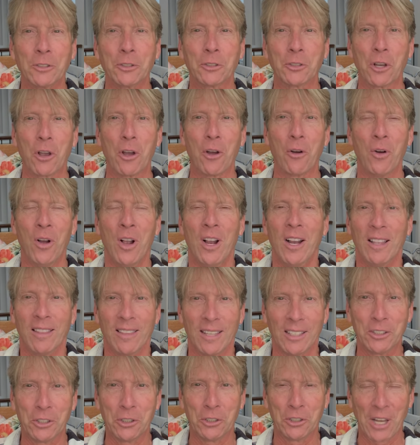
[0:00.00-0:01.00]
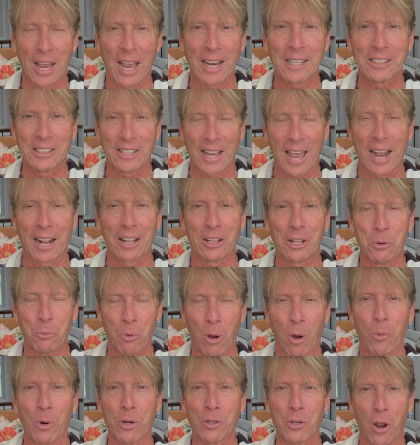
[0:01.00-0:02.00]
So this is exactly
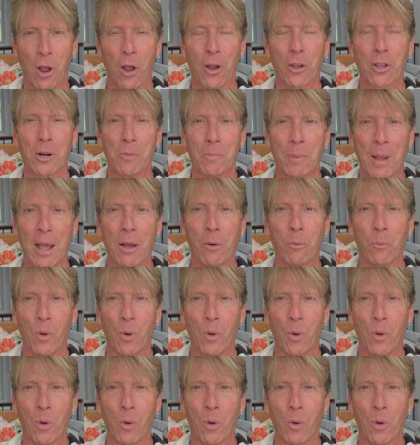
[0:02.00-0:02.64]
what we're talking about